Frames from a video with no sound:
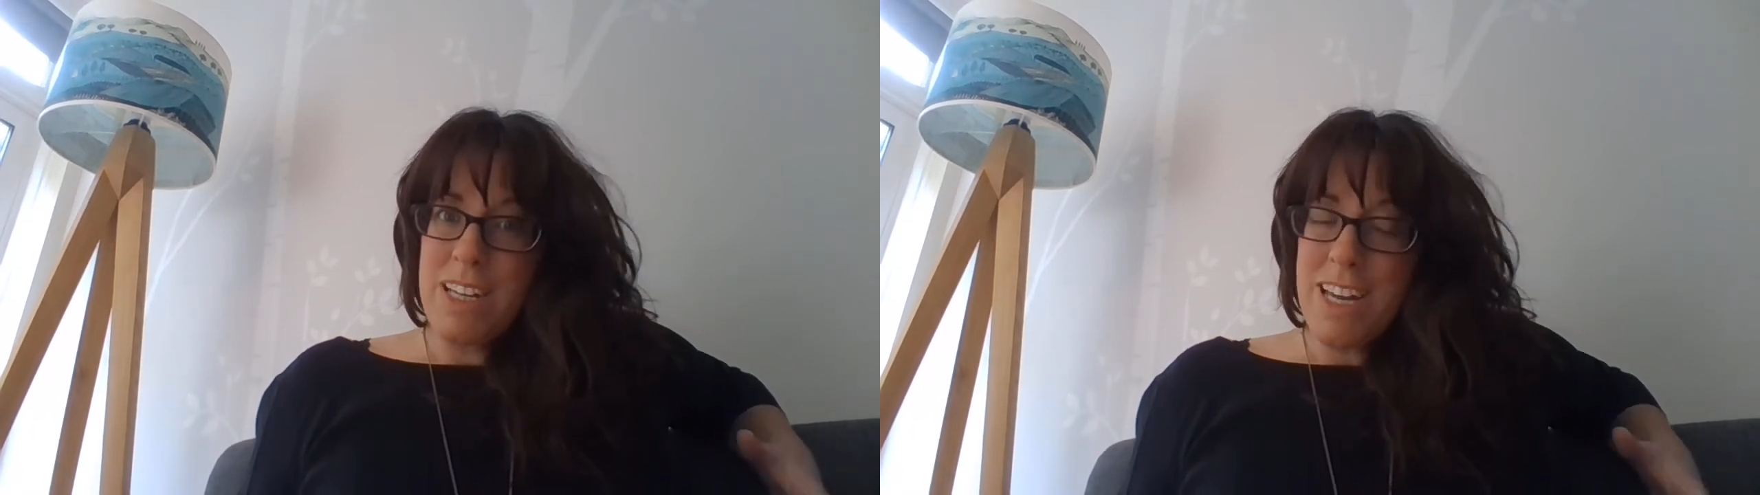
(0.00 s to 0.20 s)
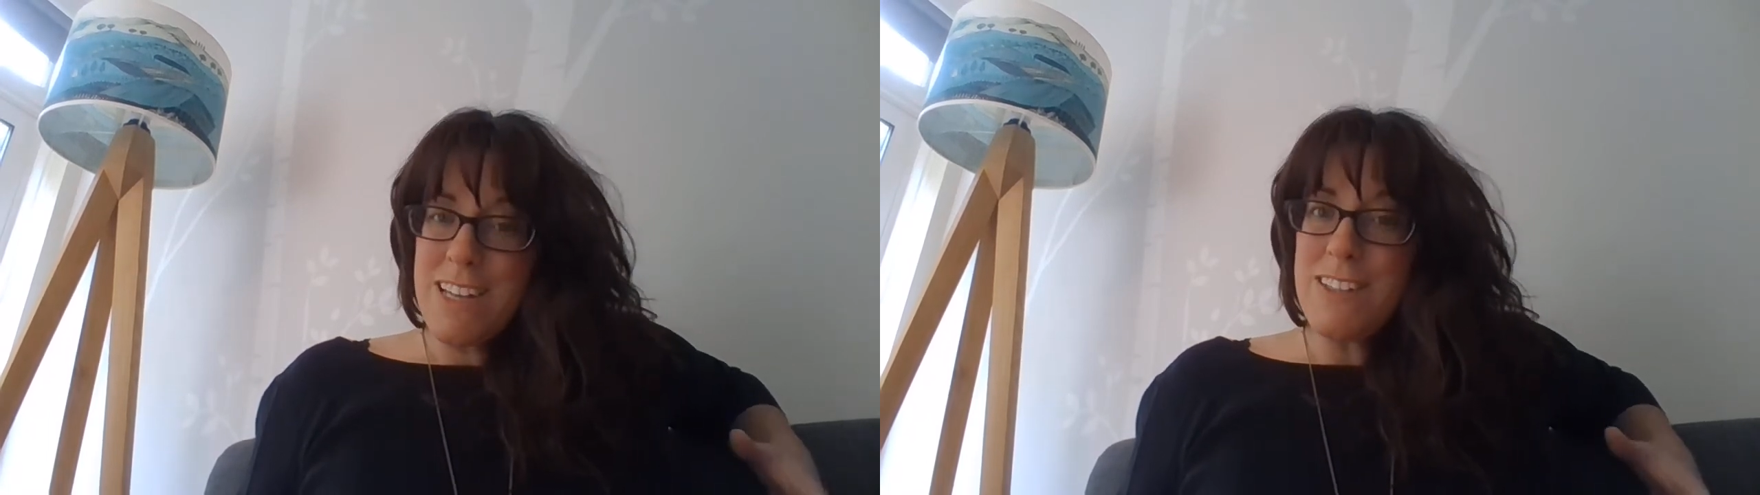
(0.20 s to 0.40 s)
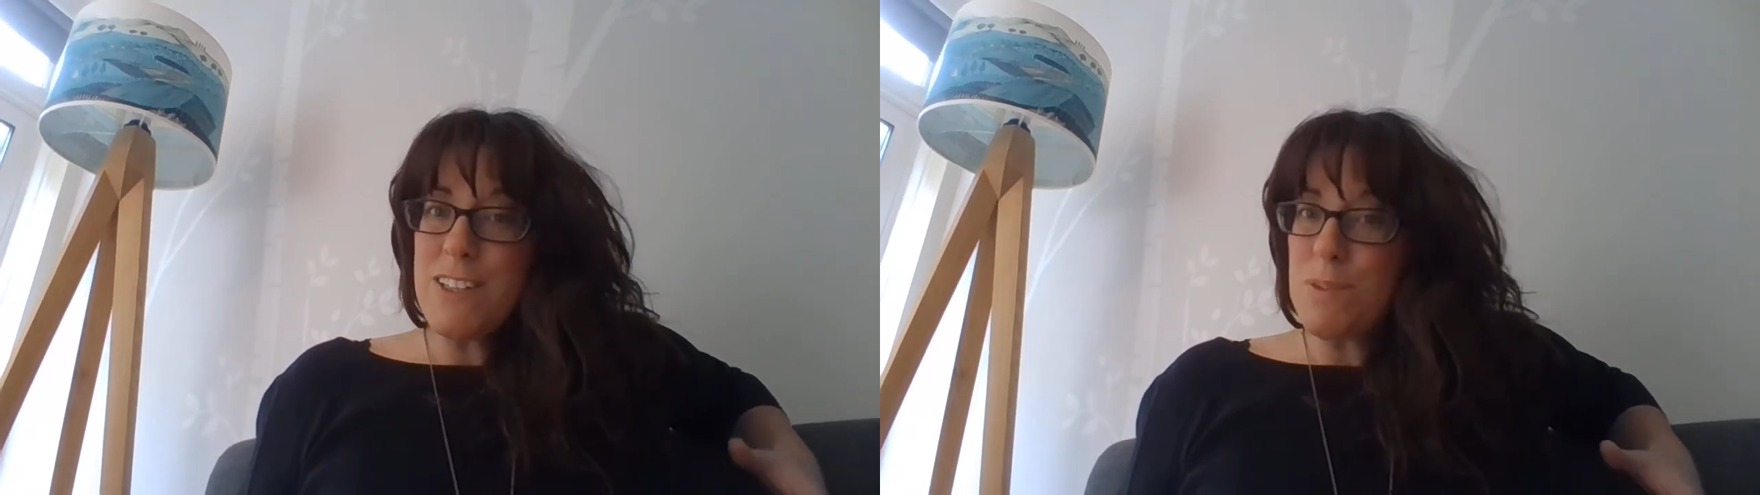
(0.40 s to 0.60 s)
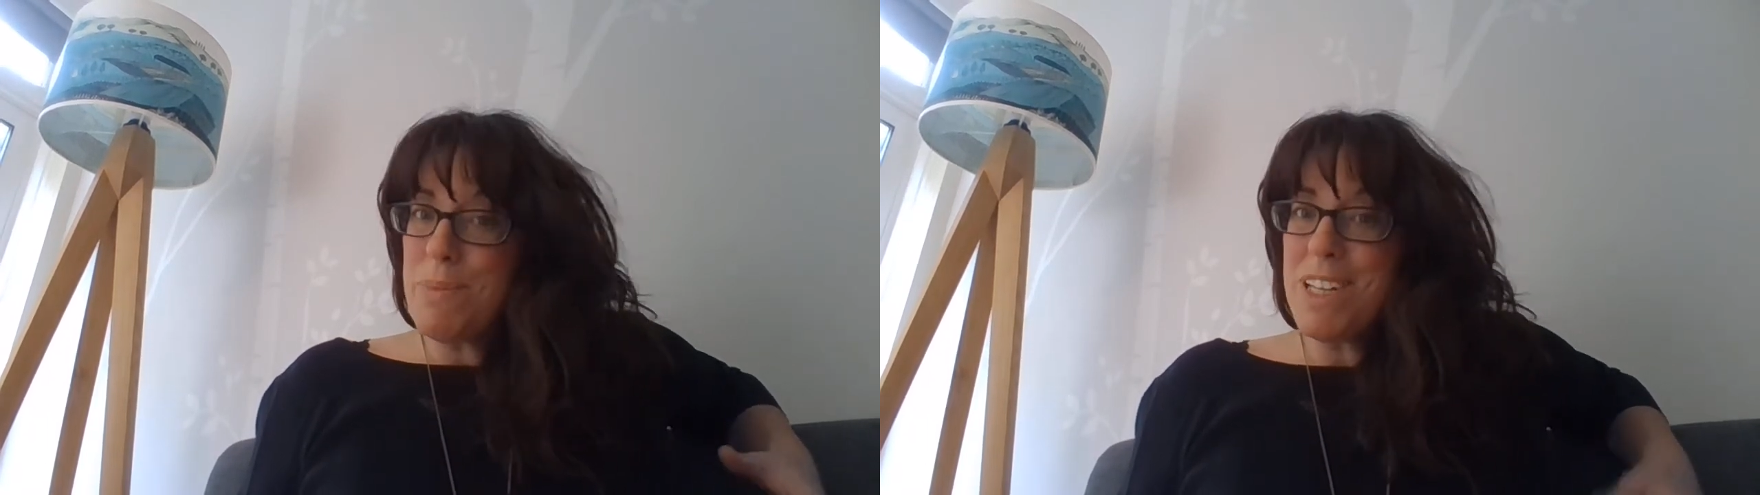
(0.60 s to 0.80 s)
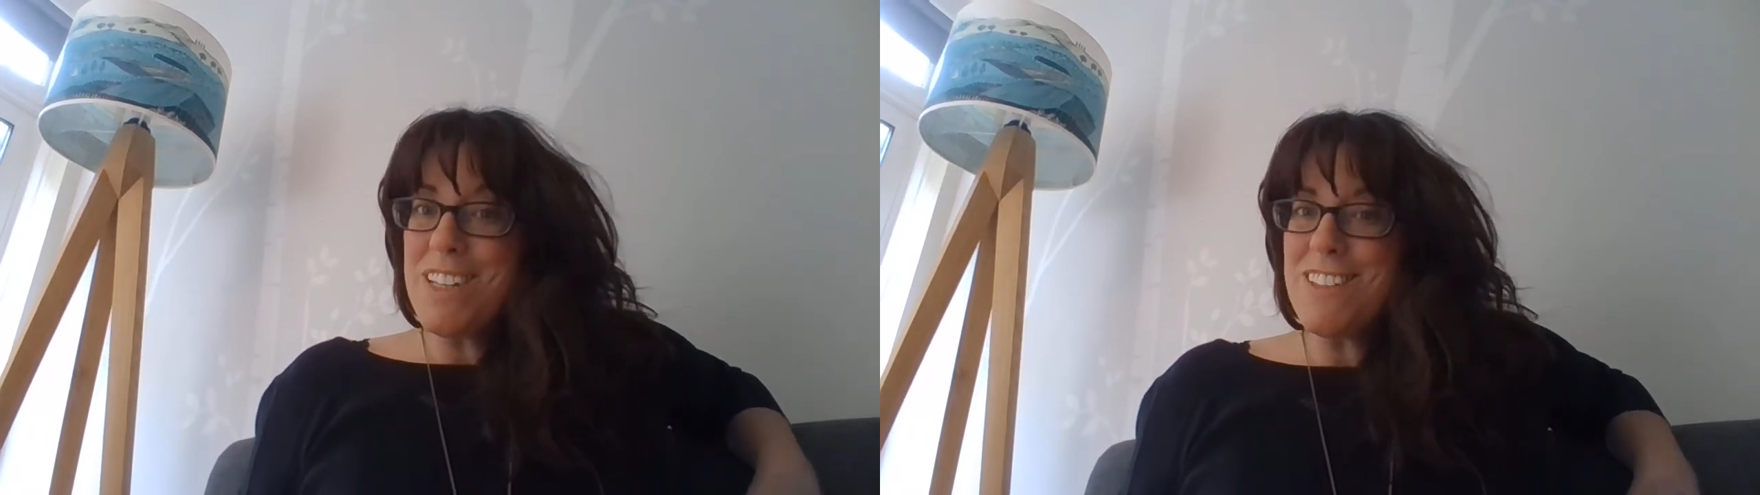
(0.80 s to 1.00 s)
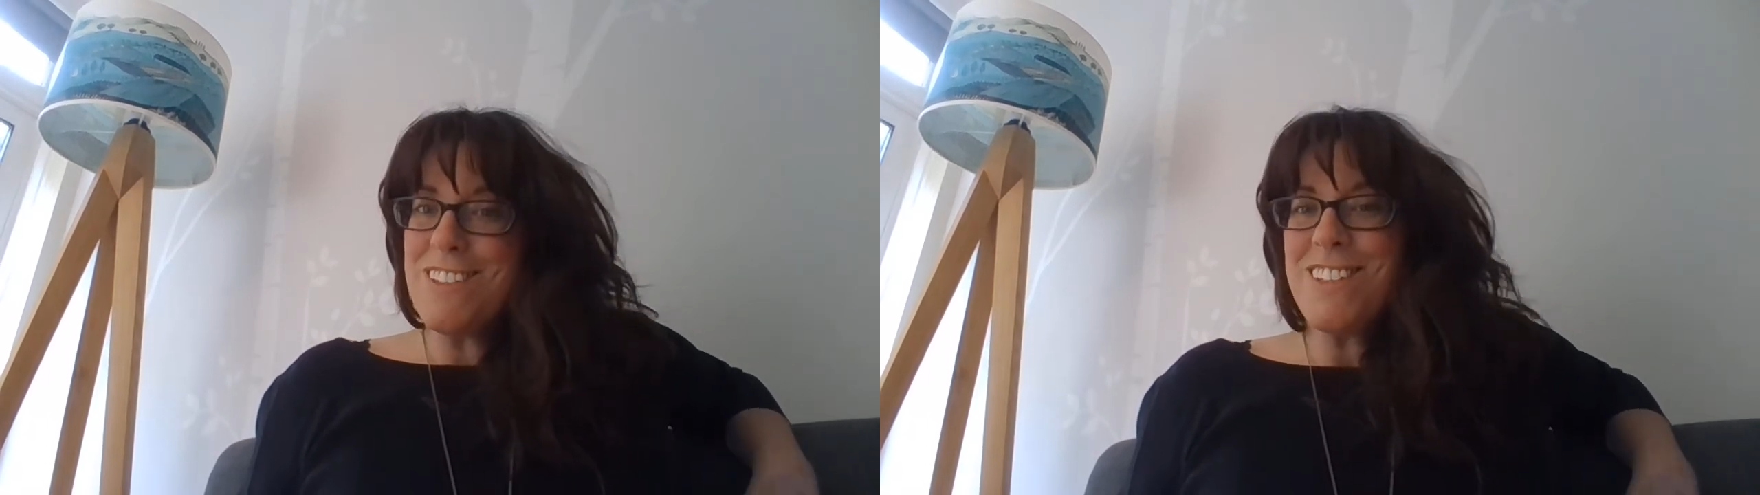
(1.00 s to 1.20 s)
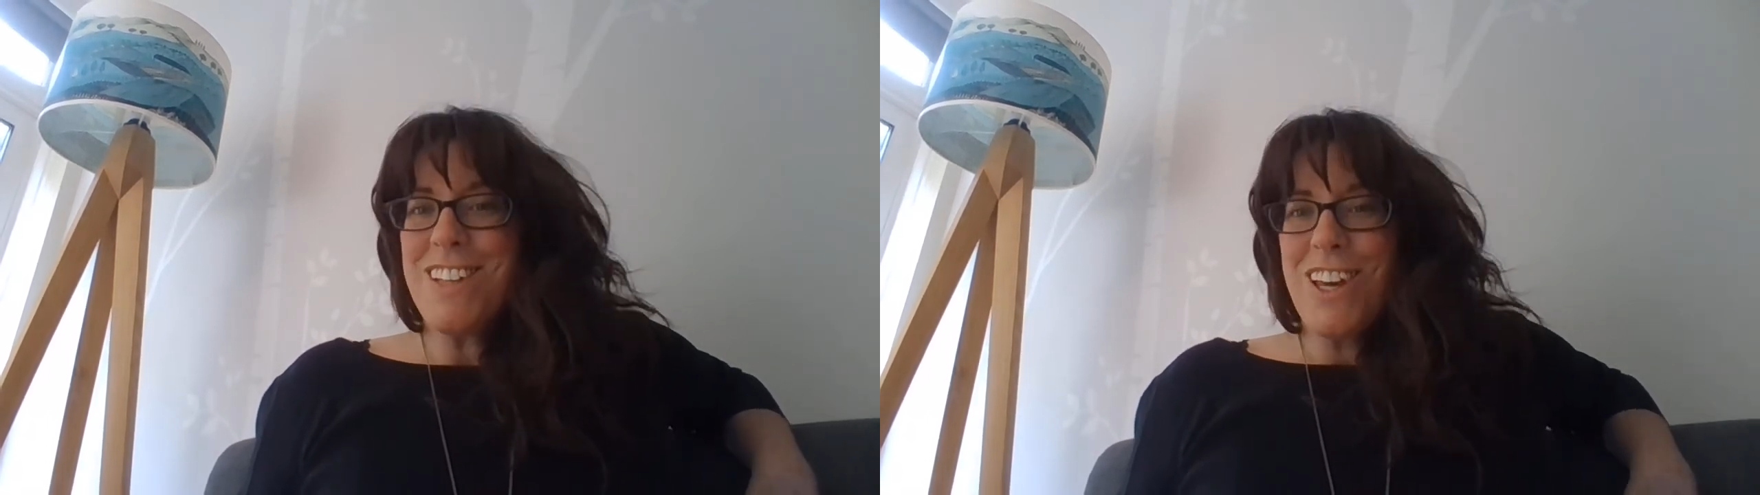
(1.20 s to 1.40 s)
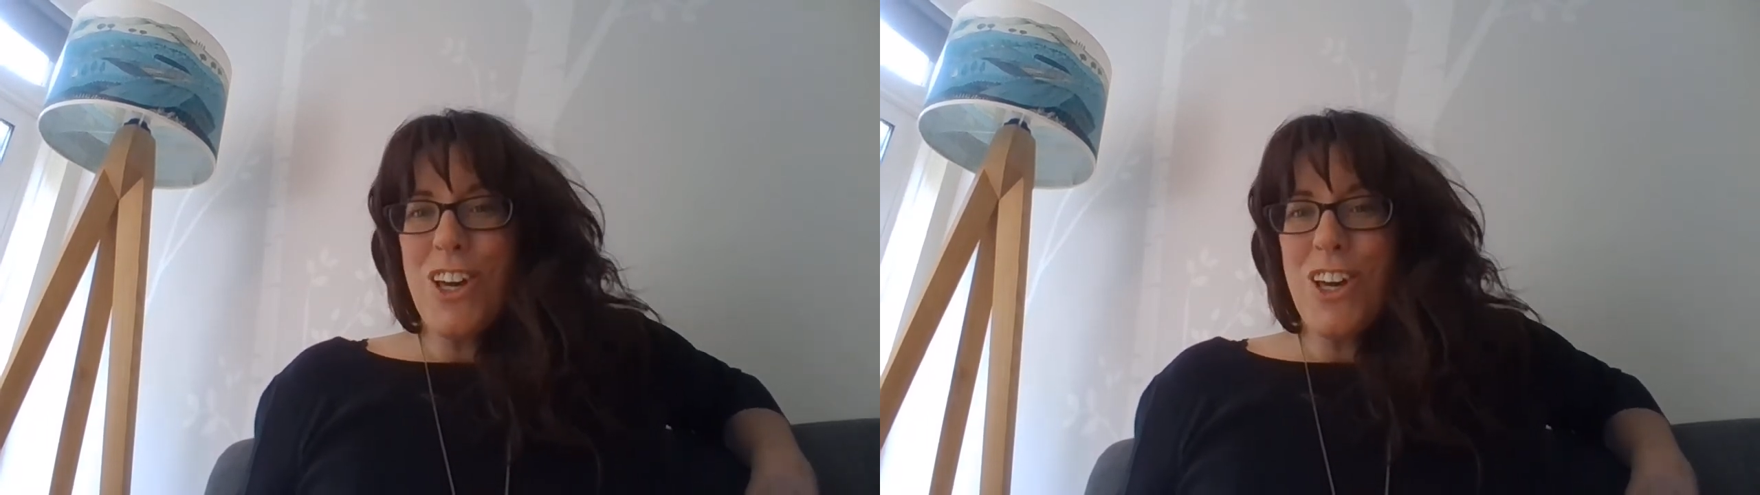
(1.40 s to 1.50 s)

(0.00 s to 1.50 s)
cases means,